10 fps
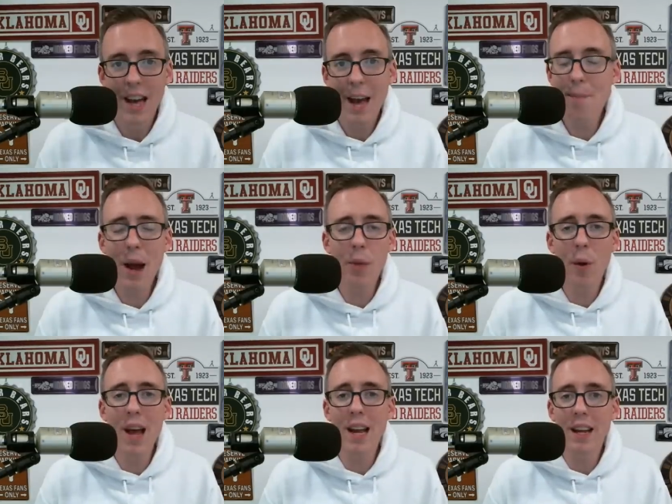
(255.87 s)
And by the
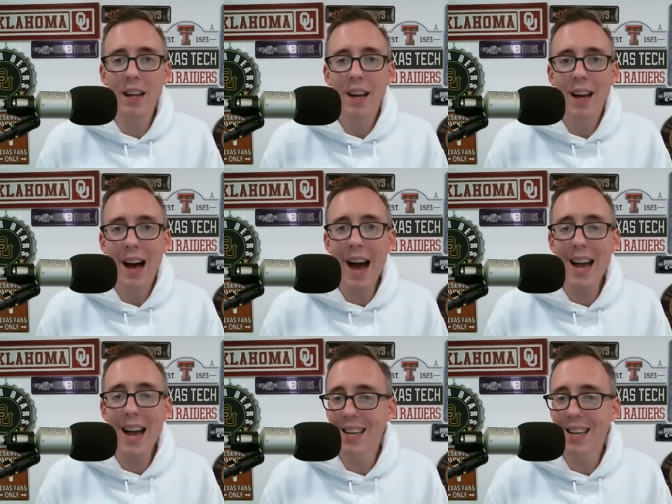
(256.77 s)
way, I
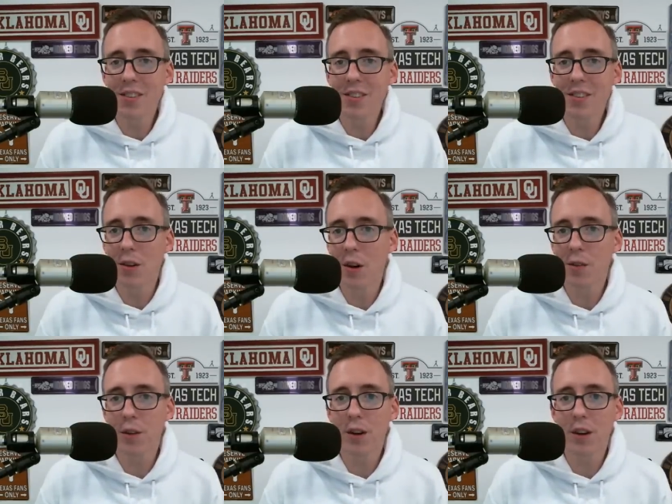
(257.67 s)
think this is good
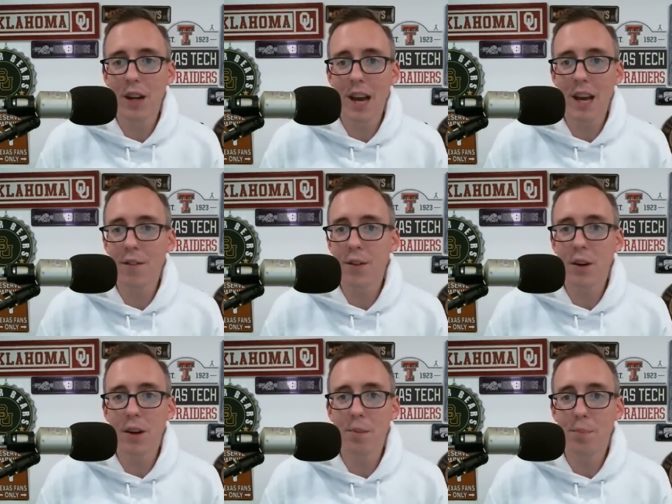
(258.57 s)
for if
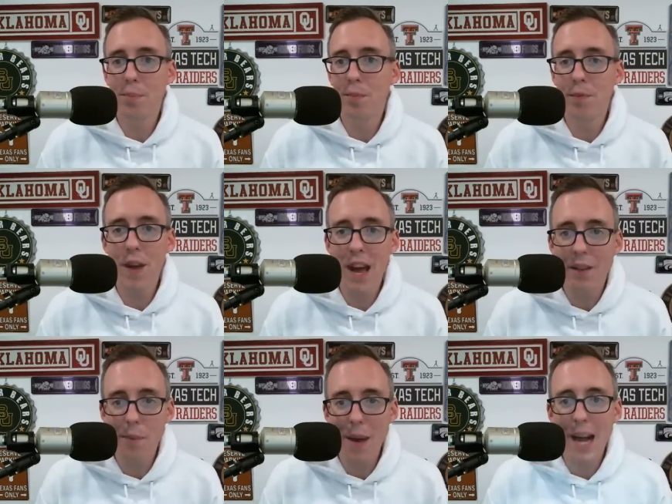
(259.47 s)
you're a fan
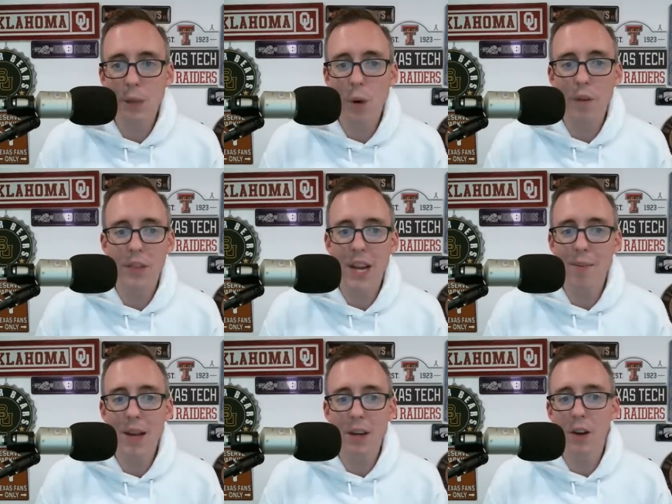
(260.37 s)
of a Pac-12
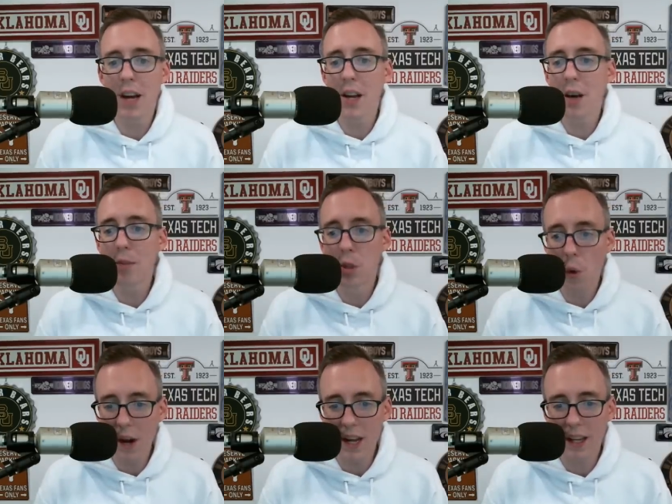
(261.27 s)
team that could end up
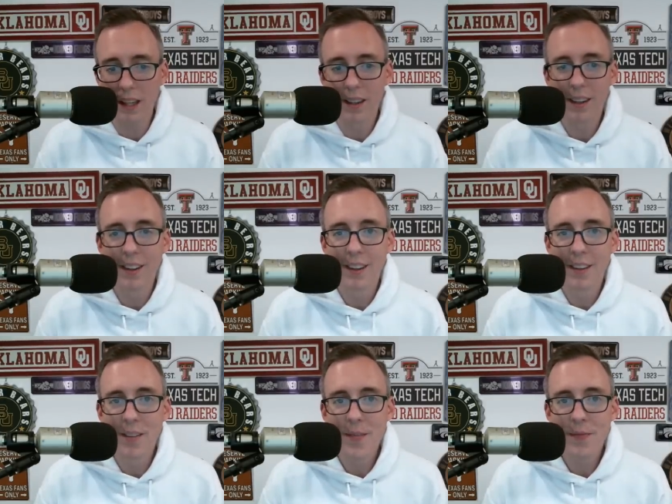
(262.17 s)
joining
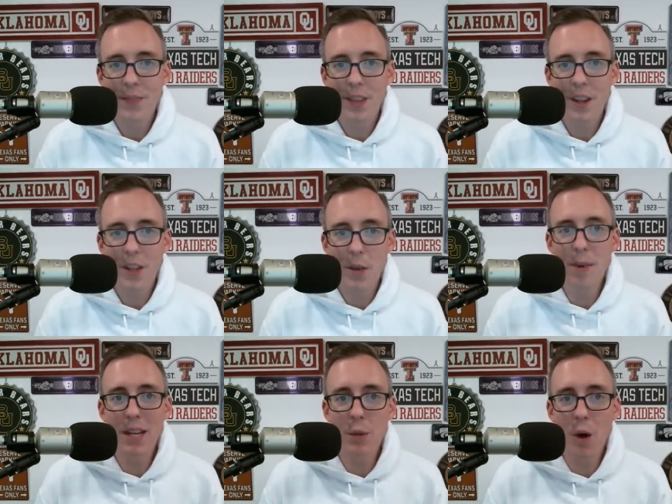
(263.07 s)
the
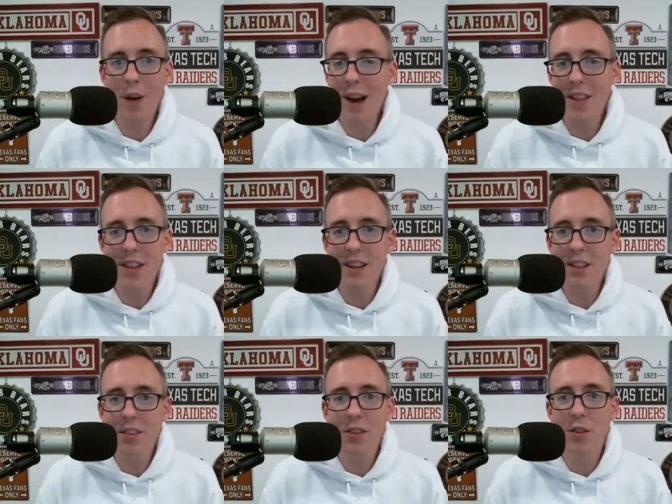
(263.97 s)
Big 12. I think
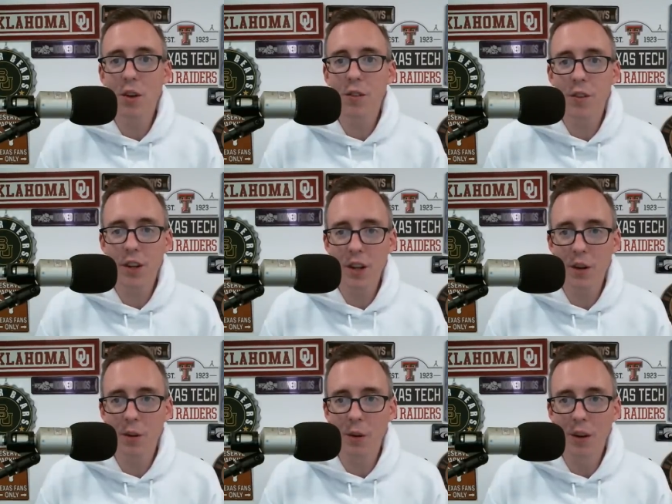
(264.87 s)
this is good for
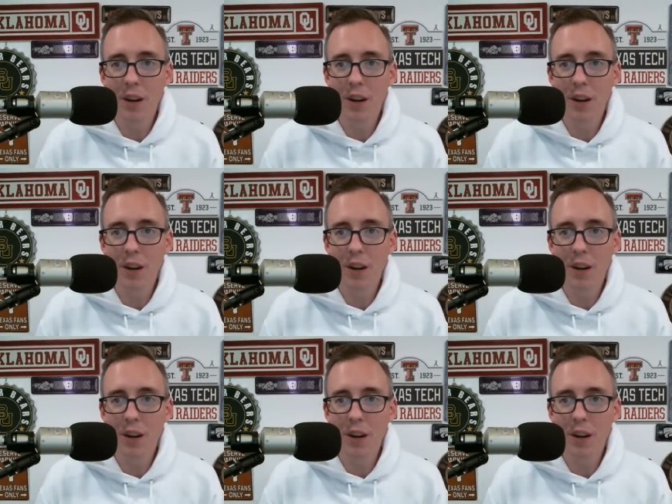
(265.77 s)
you.